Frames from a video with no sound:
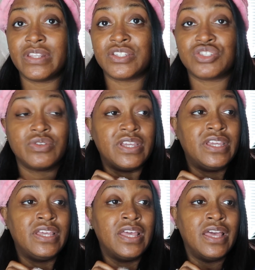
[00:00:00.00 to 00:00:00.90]

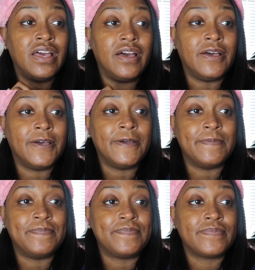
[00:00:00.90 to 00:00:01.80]
industry
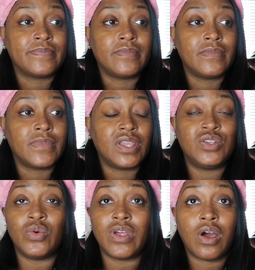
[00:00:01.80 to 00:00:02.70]
um,
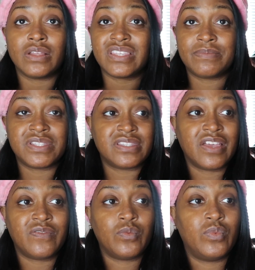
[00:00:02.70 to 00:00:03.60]
doing all types of
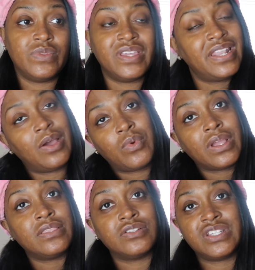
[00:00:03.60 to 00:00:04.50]
stuff. They're not
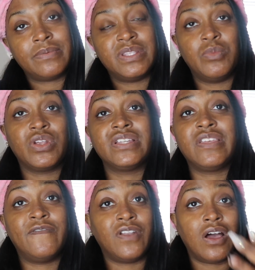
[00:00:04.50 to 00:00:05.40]
working those jobs anymore because
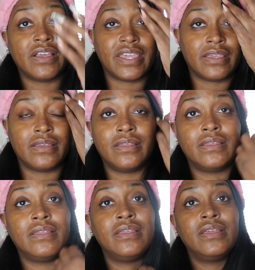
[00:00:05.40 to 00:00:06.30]
they're vlogging.
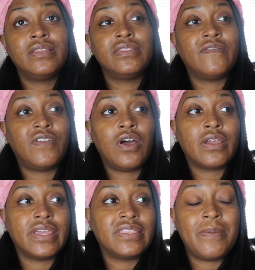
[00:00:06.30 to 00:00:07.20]
They're
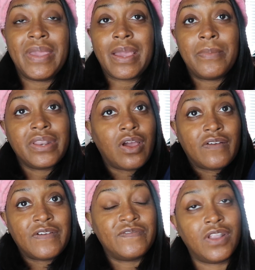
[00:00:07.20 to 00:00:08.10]
vlogging. They're making money
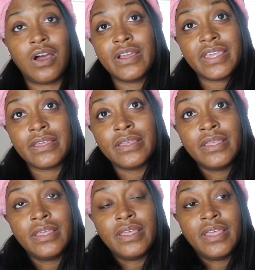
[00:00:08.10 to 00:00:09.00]
off of vlogging.
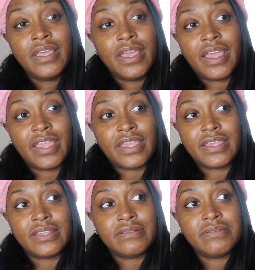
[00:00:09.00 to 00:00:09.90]

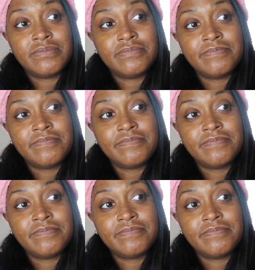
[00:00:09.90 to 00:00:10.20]
And